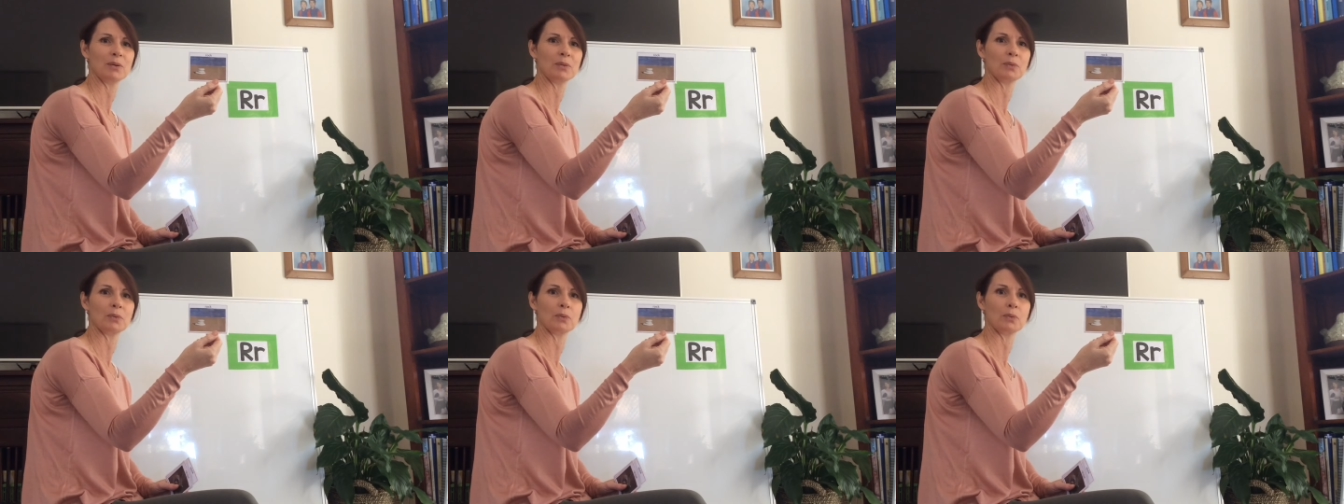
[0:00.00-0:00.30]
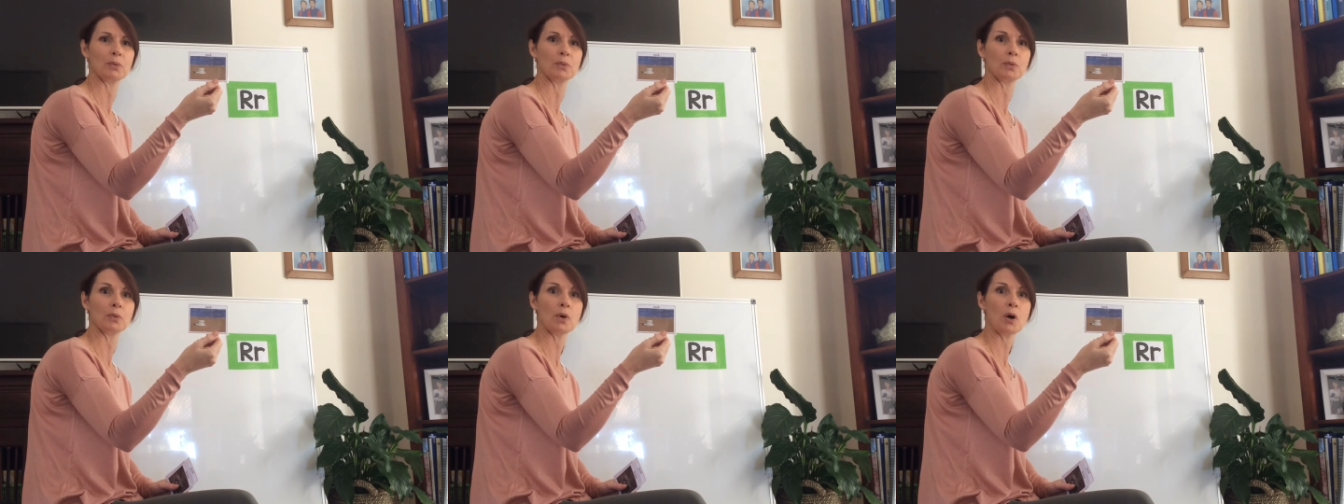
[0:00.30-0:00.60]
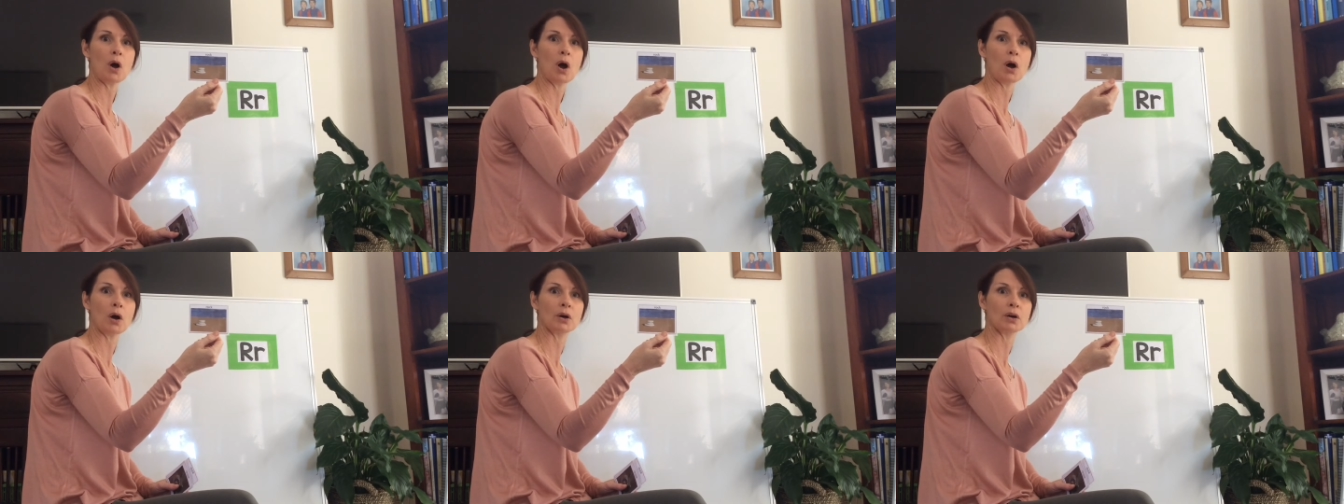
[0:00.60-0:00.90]

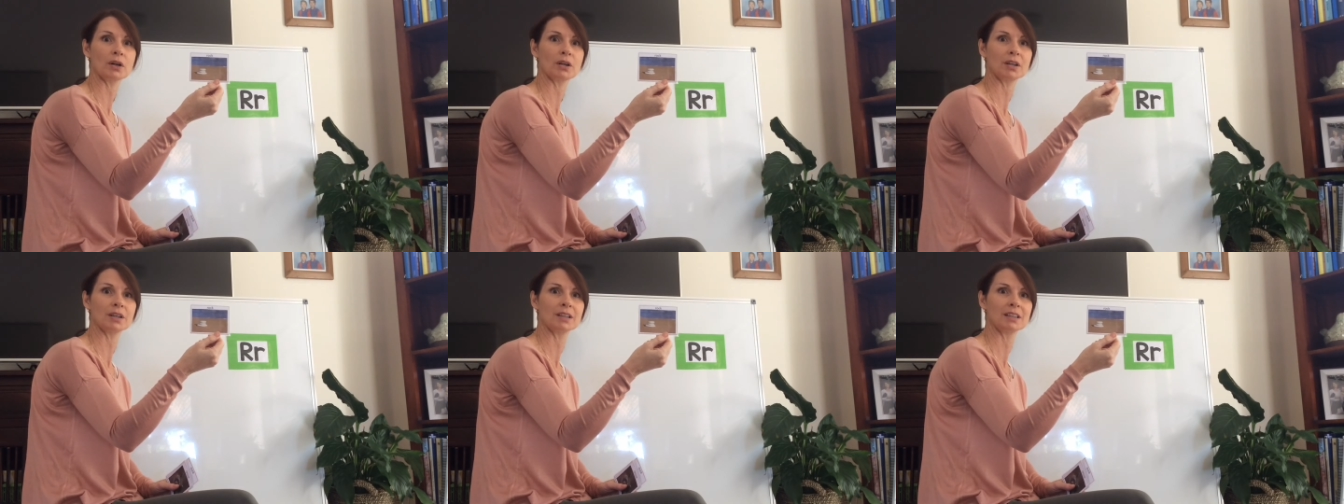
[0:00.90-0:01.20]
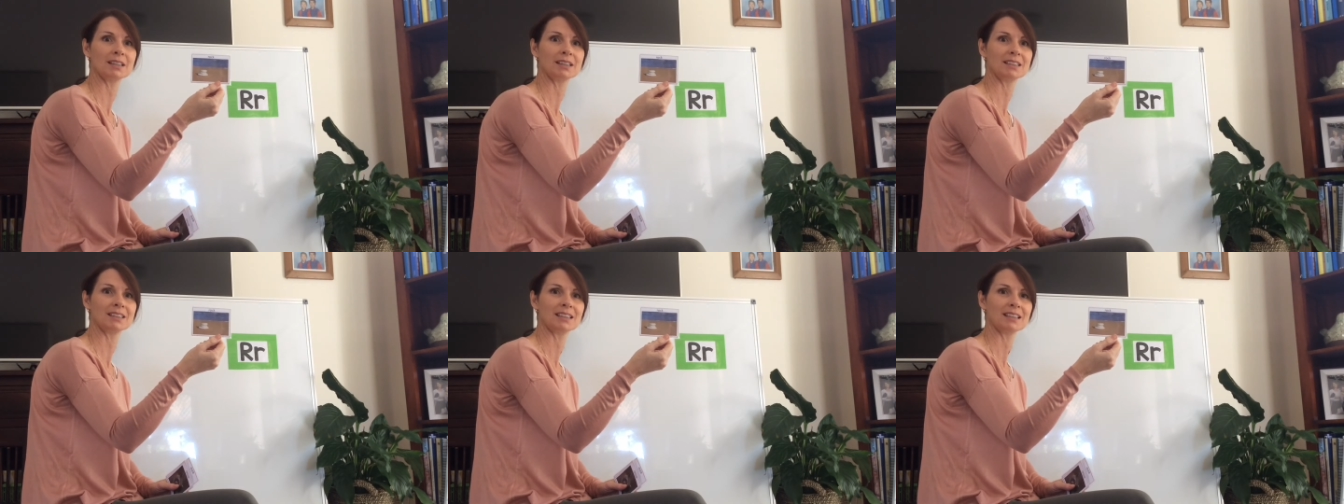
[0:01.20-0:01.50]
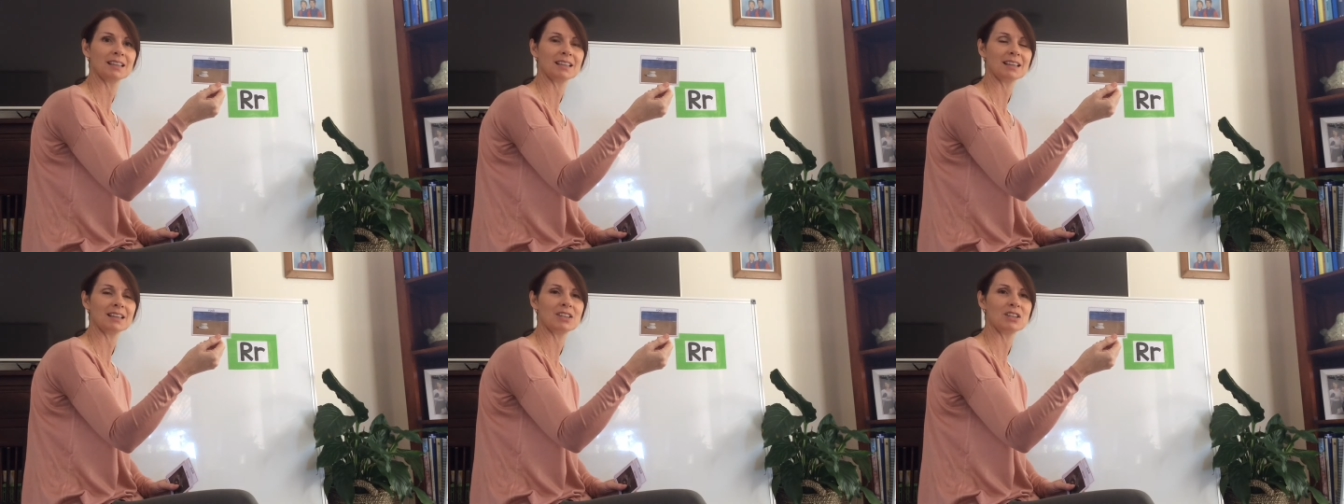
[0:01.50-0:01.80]
Rock.
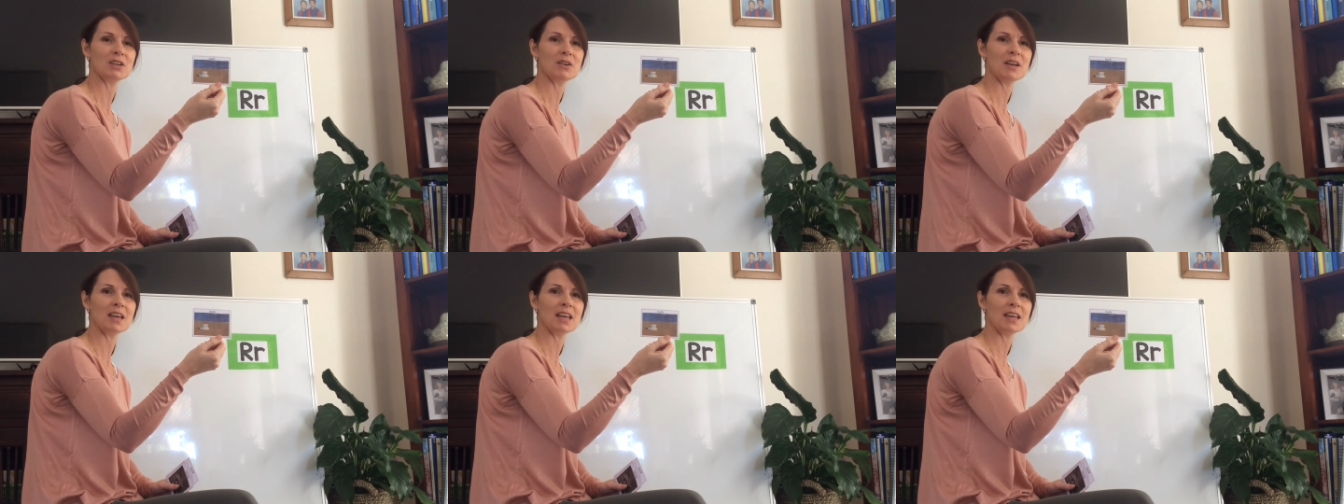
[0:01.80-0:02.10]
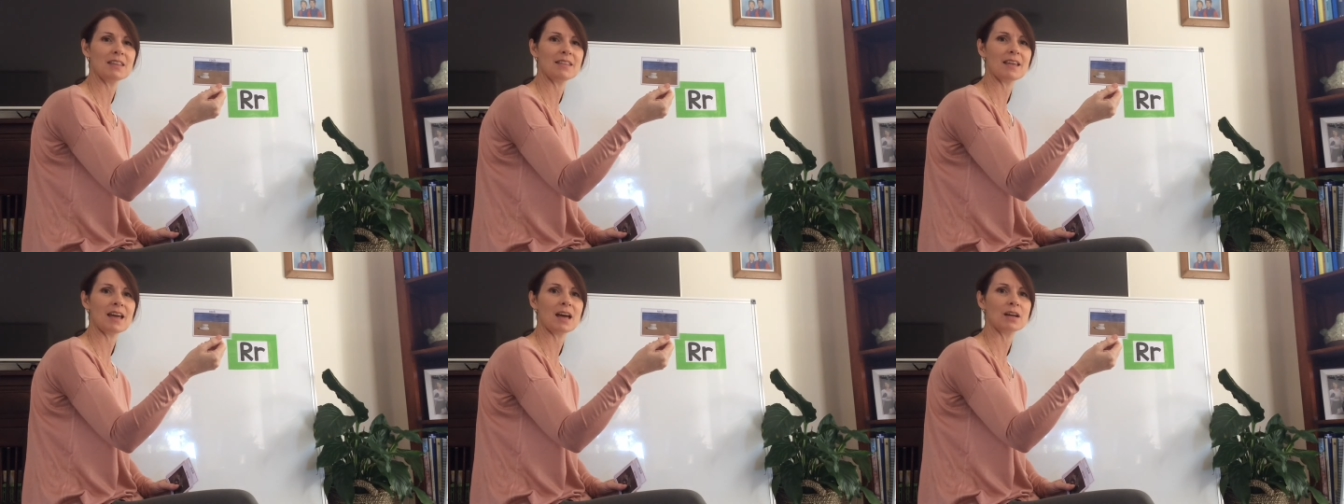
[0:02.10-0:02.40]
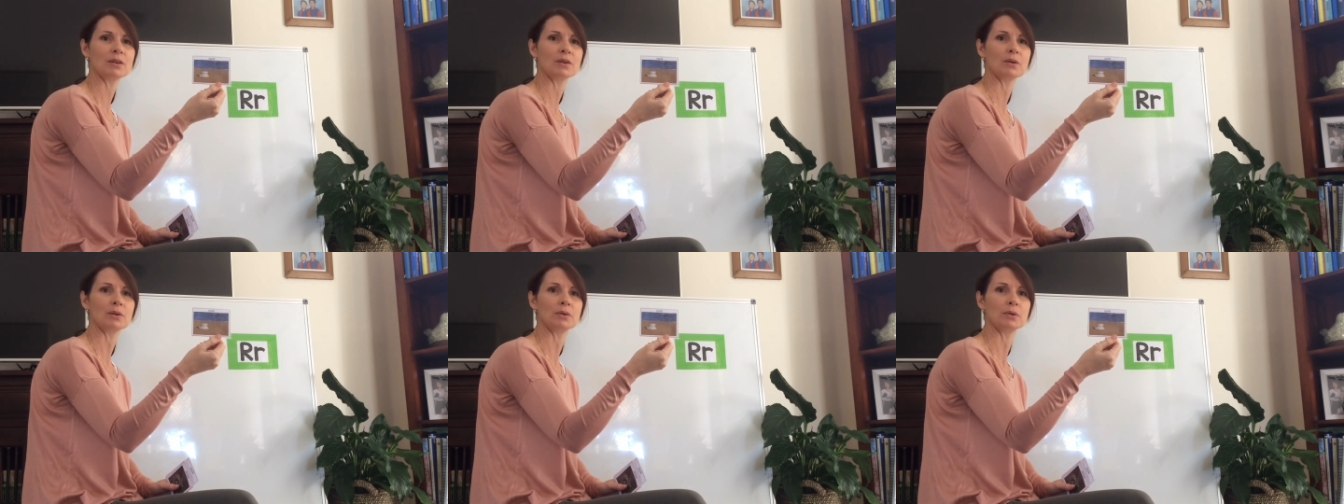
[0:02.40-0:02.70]
Can you hear that